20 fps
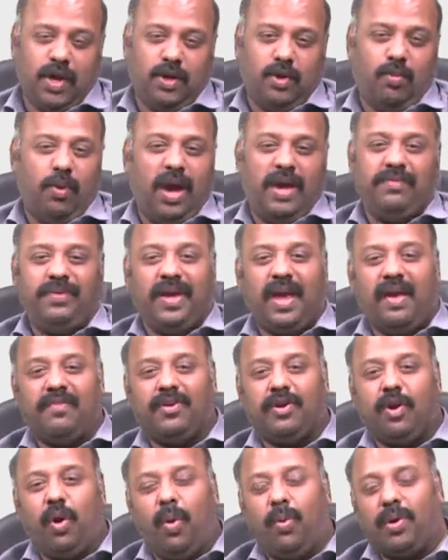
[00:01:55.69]
Now, why we have
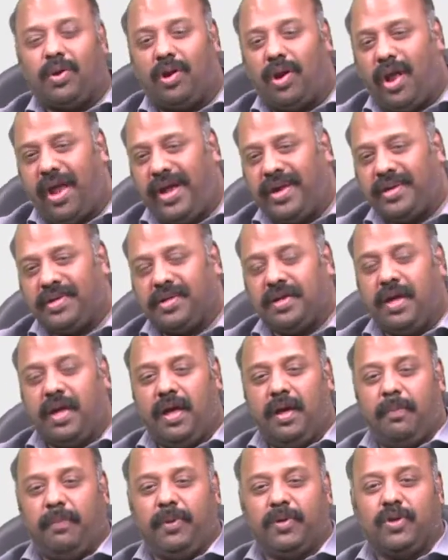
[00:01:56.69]
a lower rank?
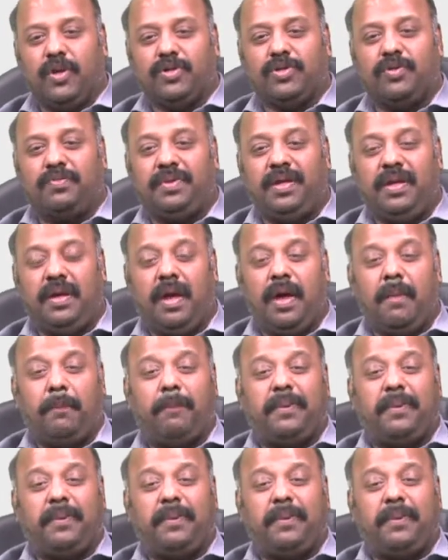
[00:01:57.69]
Because of the